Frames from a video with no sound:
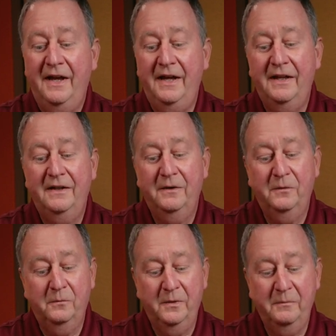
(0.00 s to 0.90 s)
And
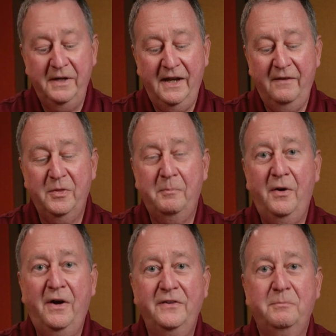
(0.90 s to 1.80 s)
when we have the
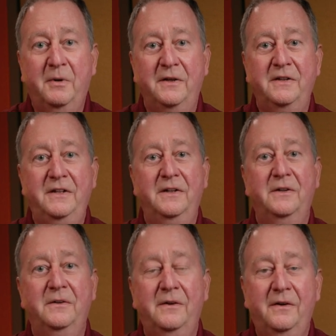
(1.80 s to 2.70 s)
pause button
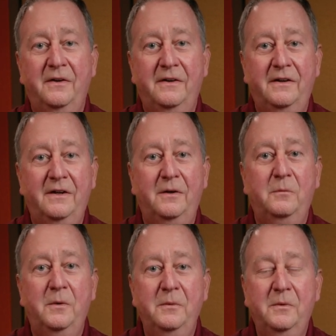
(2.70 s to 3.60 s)
here,
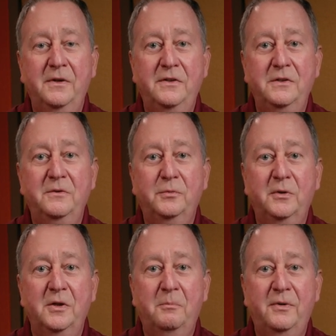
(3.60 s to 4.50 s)
what we're going to do is
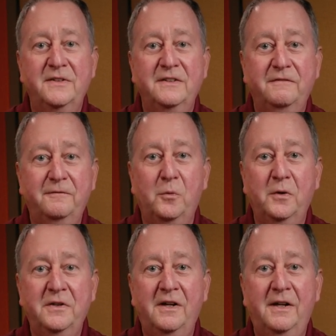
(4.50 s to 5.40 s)
we're going to press it
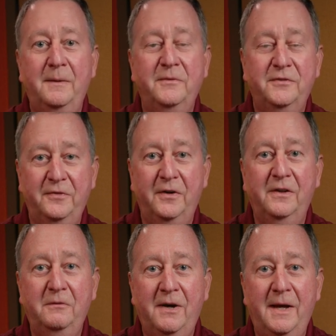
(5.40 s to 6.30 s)
4 times
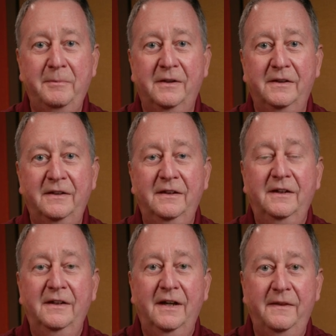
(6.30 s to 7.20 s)
fairly rapidly,
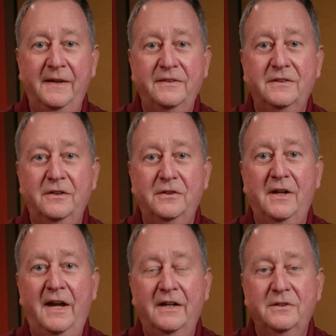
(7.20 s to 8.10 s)
and that's going
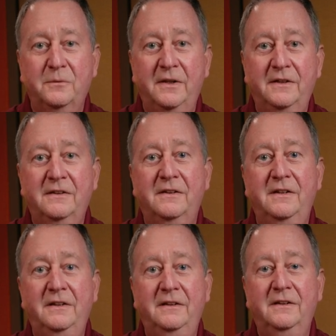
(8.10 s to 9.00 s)
to actuate
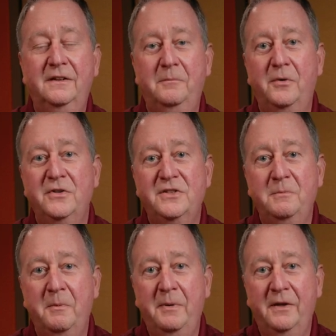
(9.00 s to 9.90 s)
the
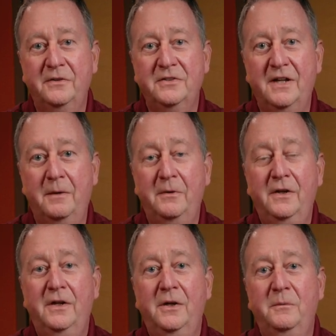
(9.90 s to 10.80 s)
emergency propeller stop,
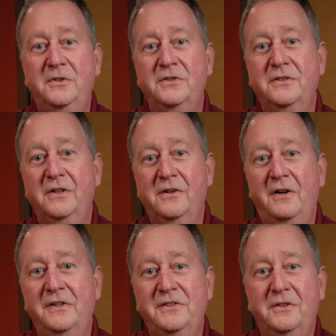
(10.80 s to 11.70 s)
which is going to
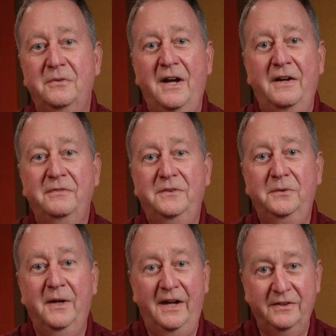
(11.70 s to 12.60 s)
cause the craft
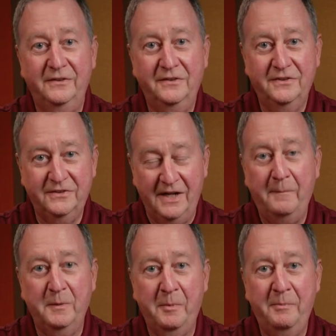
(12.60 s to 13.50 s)
to actually
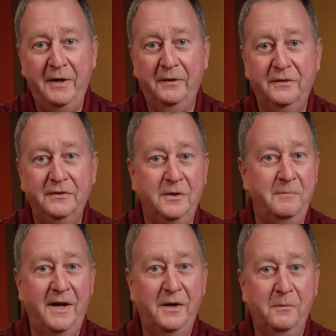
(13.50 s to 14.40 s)
stop the propellers, no
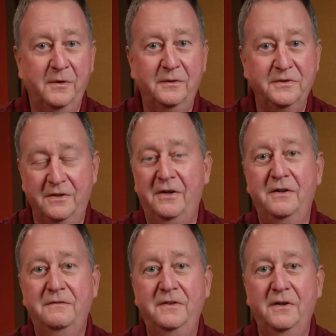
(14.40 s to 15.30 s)
matter whether it's
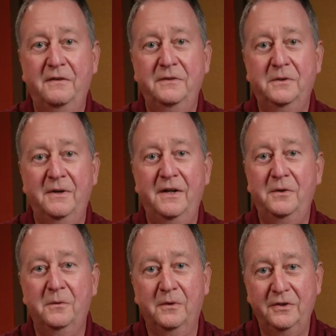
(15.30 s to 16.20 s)
100 feet off the
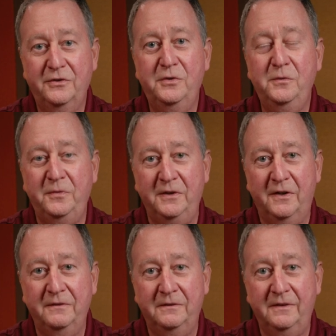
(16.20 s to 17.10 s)
ground or it's 2 feet
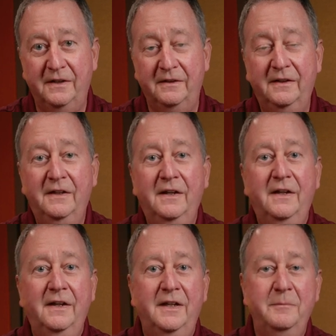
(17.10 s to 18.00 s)
off the ground.
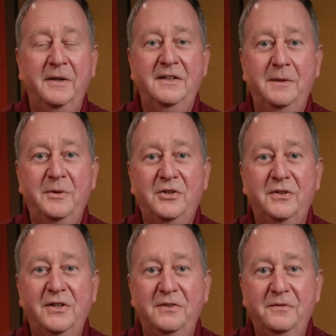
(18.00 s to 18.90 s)
In my
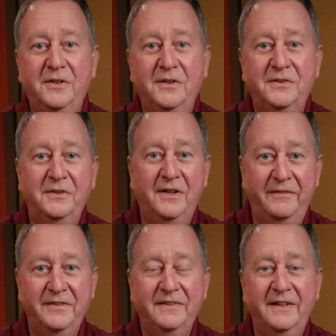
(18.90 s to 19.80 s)
demonstration videos here,
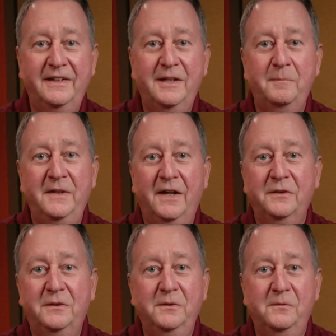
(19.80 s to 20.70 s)
obviously I kept the
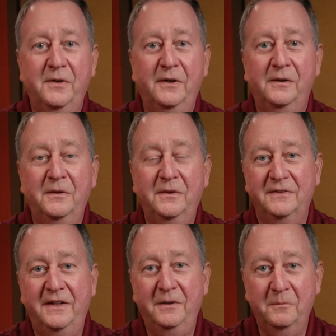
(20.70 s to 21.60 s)
altitude very low
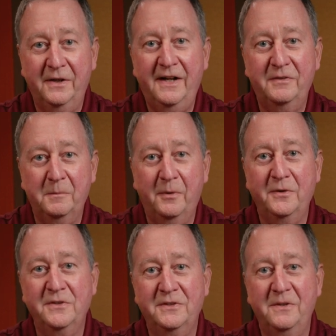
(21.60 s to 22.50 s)
because I didn't want to have to
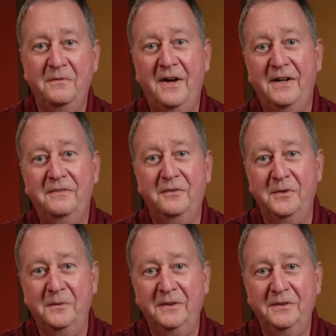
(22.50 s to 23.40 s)
purchase an Avata for
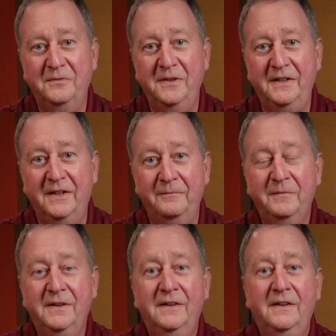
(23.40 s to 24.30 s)
doing this video.
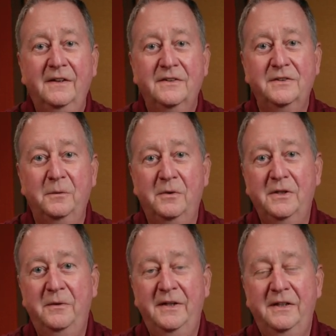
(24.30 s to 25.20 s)
So we'll
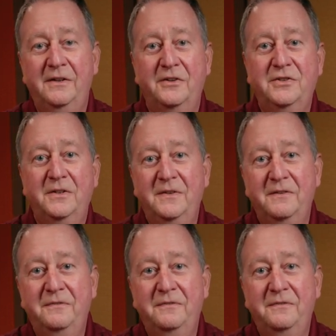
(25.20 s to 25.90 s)
go ahead and I'll show you the